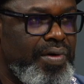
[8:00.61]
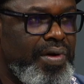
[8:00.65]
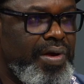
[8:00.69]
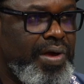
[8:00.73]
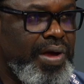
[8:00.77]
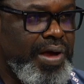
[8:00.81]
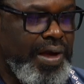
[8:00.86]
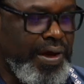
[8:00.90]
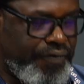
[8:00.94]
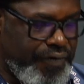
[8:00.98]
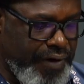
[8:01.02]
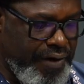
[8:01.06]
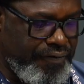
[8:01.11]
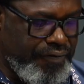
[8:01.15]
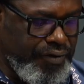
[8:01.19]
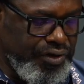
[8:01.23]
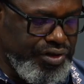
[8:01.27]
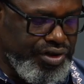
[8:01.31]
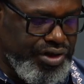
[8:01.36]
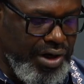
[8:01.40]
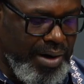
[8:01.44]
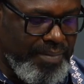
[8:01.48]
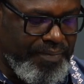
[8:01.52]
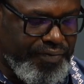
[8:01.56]
If you
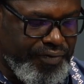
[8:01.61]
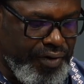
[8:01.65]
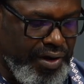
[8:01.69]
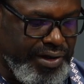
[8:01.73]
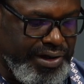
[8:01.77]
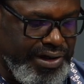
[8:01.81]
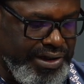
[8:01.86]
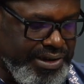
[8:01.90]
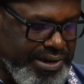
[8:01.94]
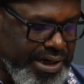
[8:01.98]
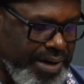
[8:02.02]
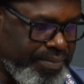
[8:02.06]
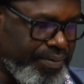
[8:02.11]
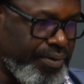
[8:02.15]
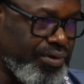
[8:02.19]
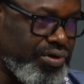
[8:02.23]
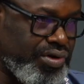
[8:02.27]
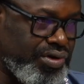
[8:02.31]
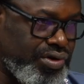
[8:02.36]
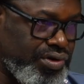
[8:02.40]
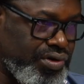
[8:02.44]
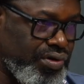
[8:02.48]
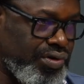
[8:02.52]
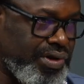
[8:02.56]
even jump from this table
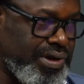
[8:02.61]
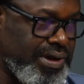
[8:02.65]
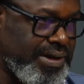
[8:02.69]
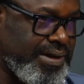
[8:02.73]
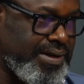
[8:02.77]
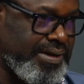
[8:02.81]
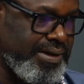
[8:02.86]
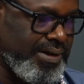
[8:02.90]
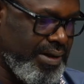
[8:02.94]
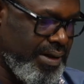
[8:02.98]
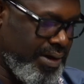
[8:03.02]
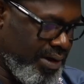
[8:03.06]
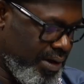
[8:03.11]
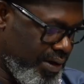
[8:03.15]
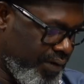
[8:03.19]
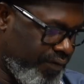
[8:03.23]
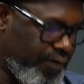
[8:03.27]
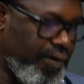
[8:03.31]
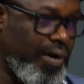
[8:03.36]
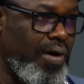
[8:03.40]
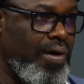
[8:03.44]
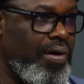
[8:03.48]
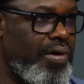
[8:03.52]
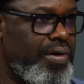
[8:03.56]
to this
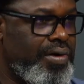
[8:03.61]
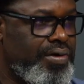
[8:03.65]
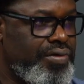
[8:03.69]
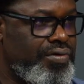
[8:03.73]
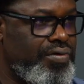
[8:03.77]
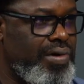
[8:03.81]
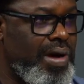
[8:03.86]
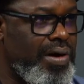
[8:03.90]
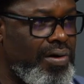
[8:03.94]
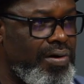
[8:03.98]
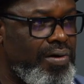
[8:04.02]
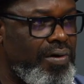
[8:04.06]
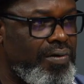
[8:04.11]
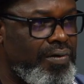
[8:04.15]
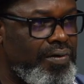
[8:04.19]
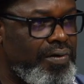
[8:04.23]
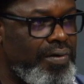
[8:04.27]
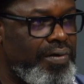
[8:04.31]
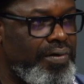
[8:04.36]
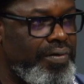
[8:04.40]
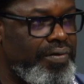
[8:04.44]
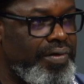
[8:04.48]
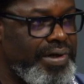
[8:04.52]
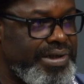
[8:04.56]
floor, you are going
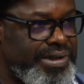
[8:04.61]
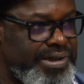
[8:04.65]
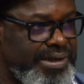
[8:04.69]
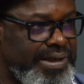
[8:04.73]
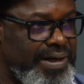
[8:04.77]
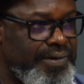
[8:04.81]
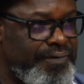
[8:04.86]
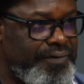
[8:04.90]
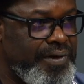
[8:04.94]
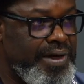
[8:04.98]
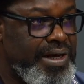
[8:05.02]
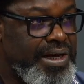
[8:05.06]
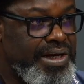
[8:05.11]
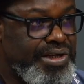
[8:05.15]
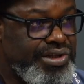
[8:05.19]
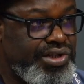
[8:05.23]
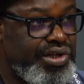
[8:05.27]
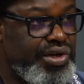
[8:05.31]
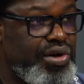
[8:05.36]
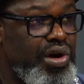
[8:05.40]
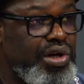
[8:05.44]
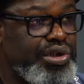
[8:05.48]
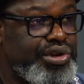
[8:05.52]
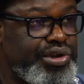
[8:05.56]
to receive
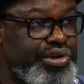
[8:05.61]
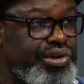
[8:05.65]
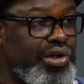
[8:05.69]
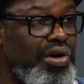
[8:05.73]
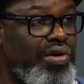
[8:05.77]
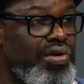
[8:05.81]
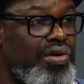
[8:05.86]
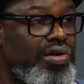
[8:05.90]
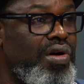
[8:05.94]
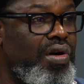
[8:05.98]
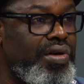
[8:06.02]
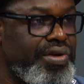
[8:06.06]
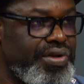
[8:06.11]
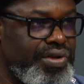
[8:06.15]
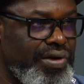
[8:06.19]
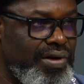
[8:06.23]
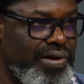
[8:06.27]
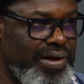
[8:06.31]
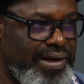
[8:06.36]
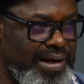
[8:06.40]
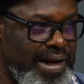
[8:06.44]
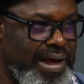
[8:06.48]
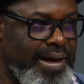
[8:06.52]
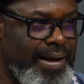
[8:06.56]
serious shock on your
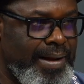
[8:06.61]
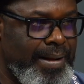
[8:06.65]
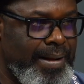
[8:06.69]
leg.